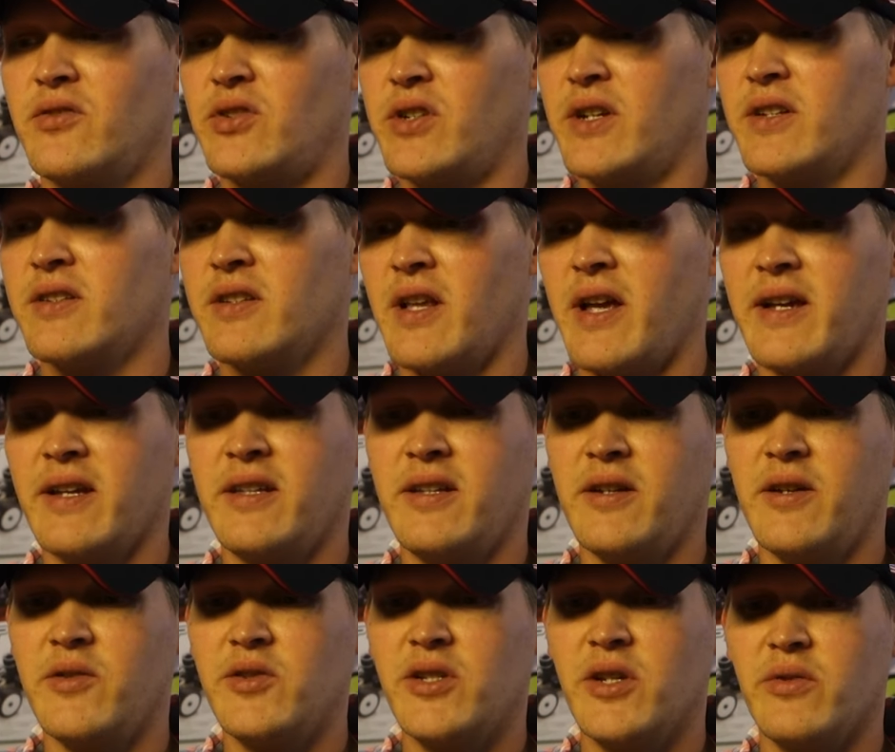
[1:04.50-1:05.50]
just like
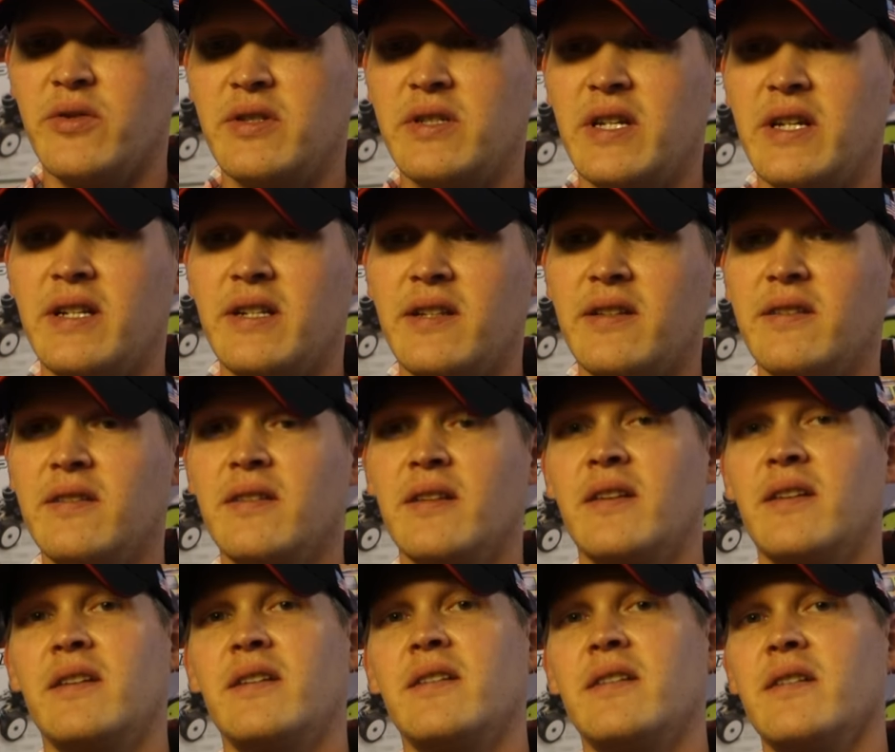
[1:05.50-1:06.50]
Kyosho intended.
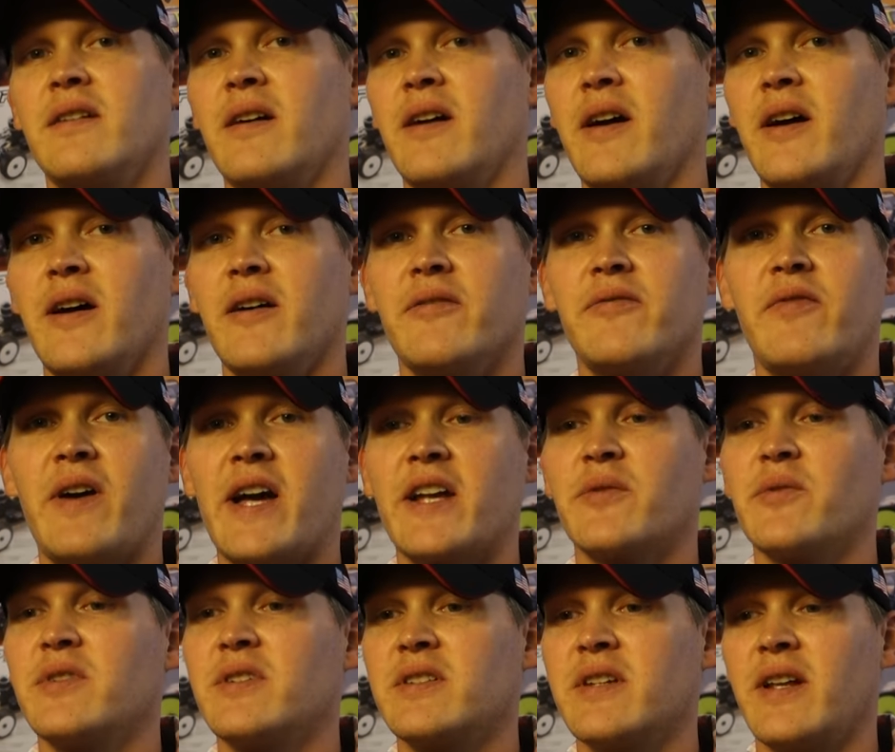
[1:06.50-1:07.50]
Uh,
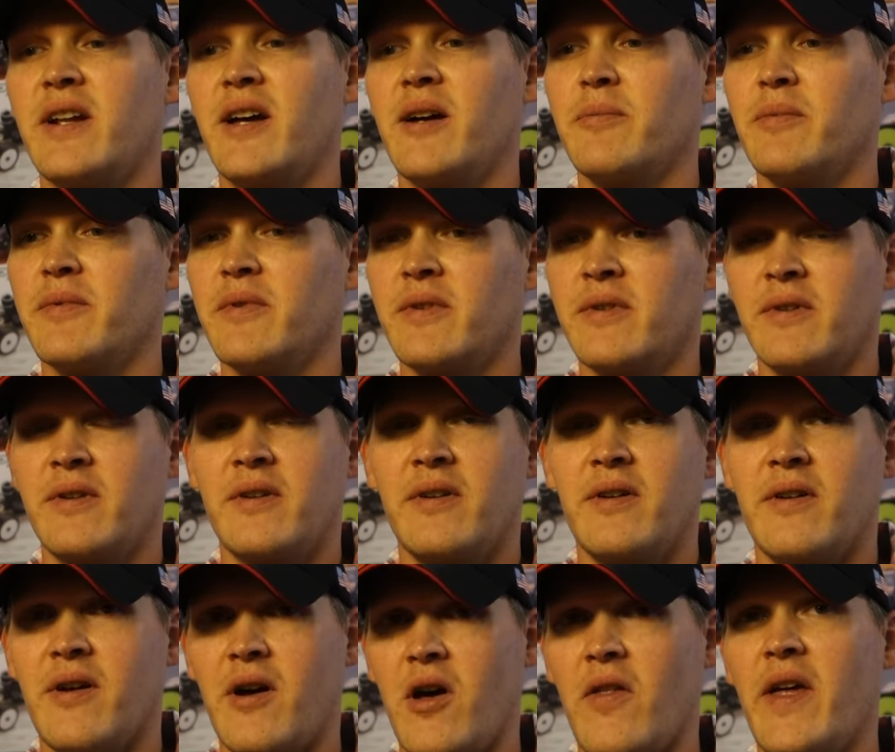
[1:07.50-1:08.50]
factory setup,
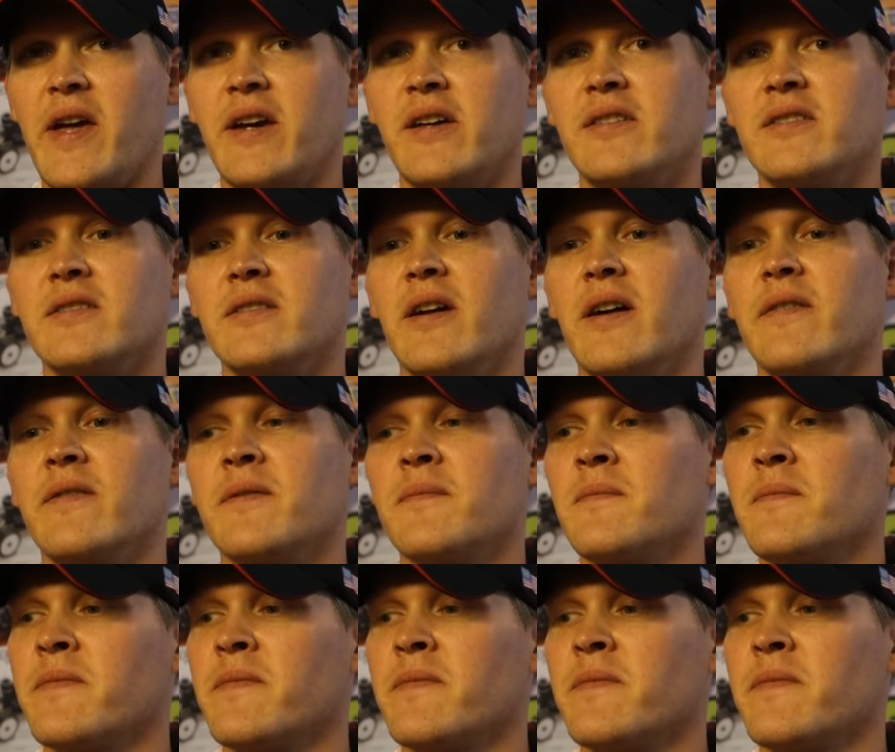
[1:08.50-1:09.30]
all that good stuff.